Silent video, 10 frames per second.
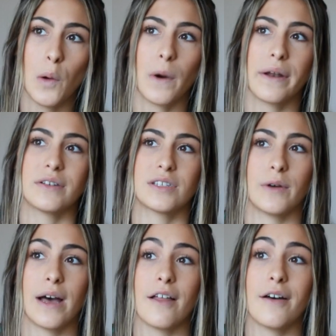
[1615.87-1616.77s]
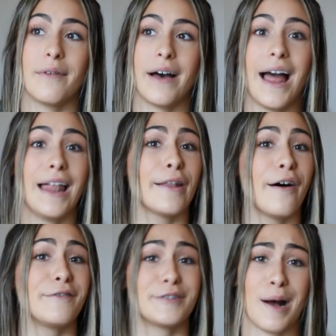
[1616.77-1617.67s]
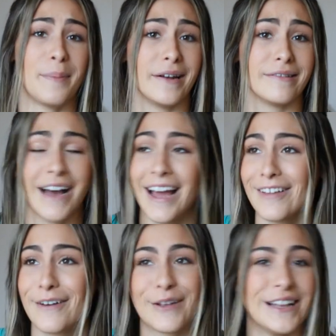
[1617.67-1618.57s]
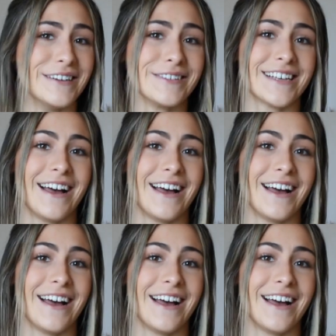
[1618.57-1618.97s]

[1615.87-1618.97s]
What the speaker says: What else do I love? I love shopping. I love clothes.